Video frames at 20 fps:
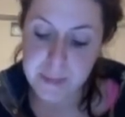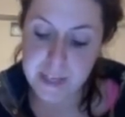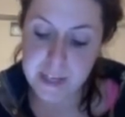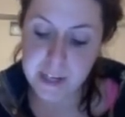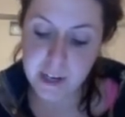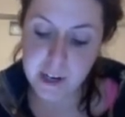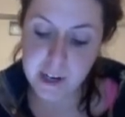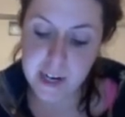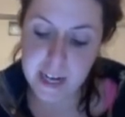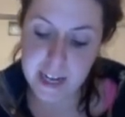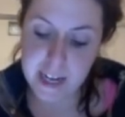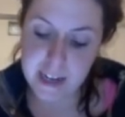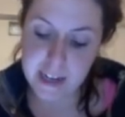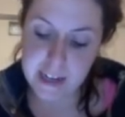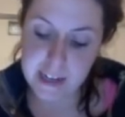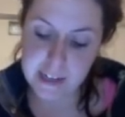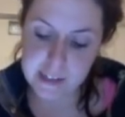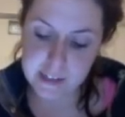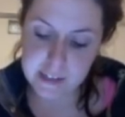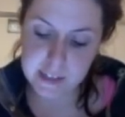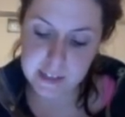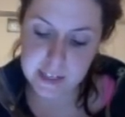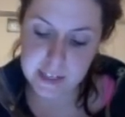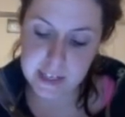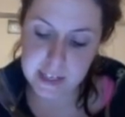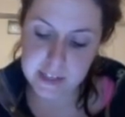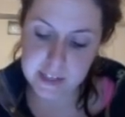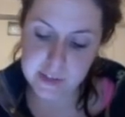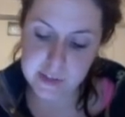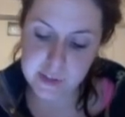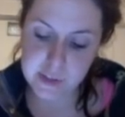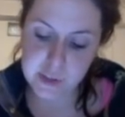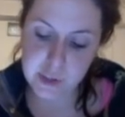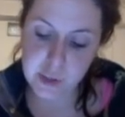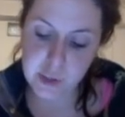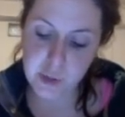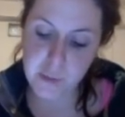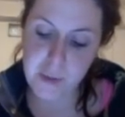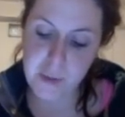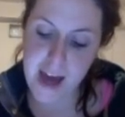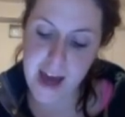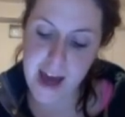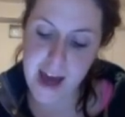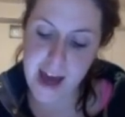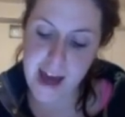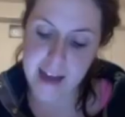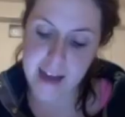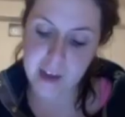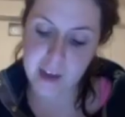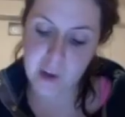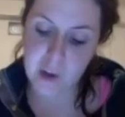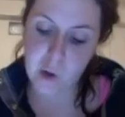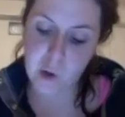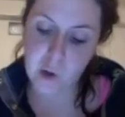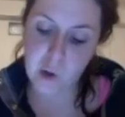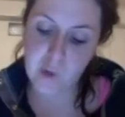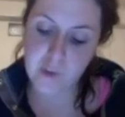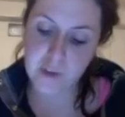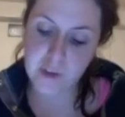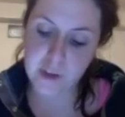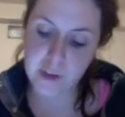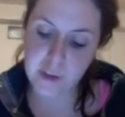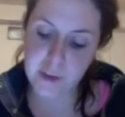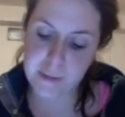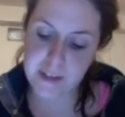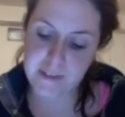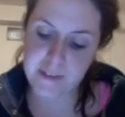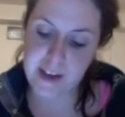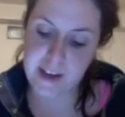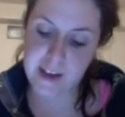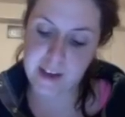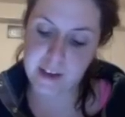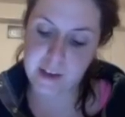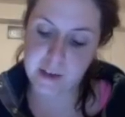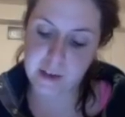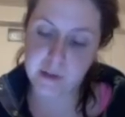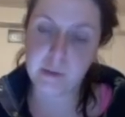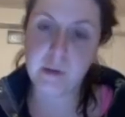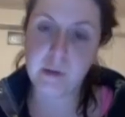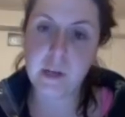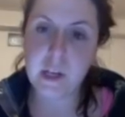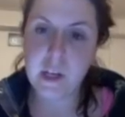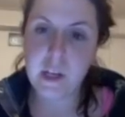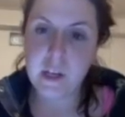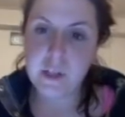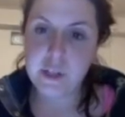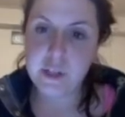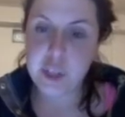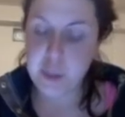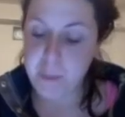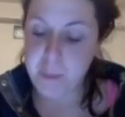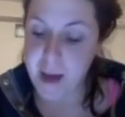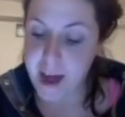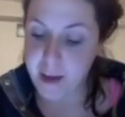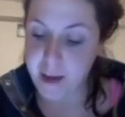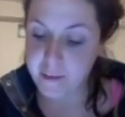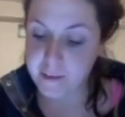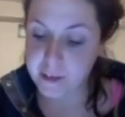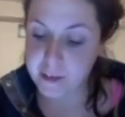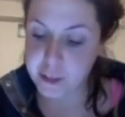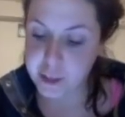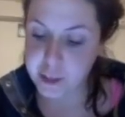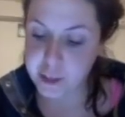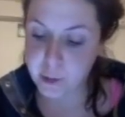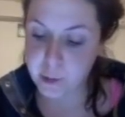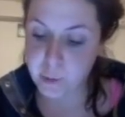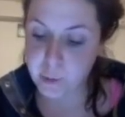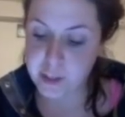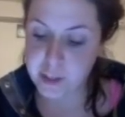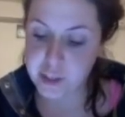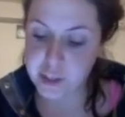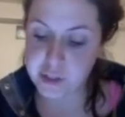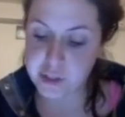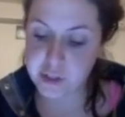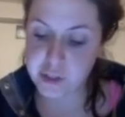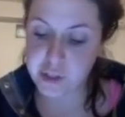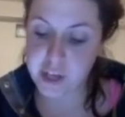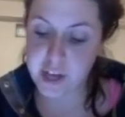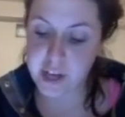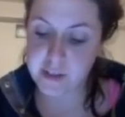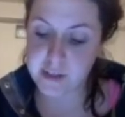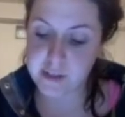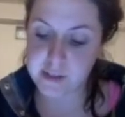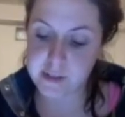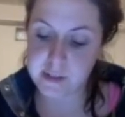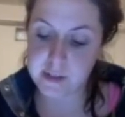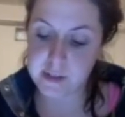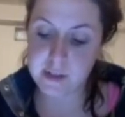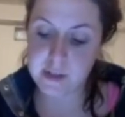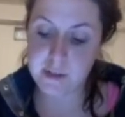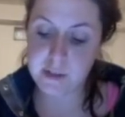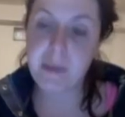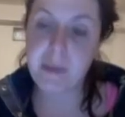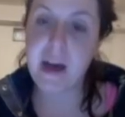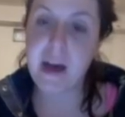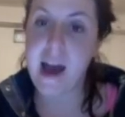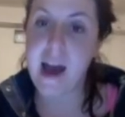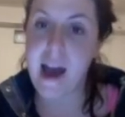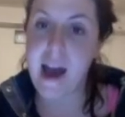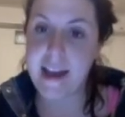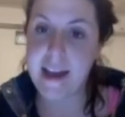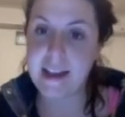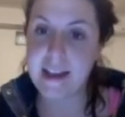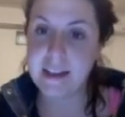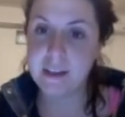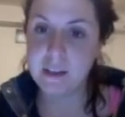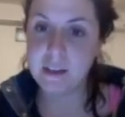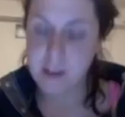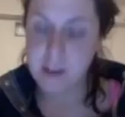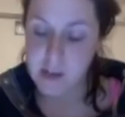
Period is 2 pi over your b value, 2 pi over 2, which is just pi.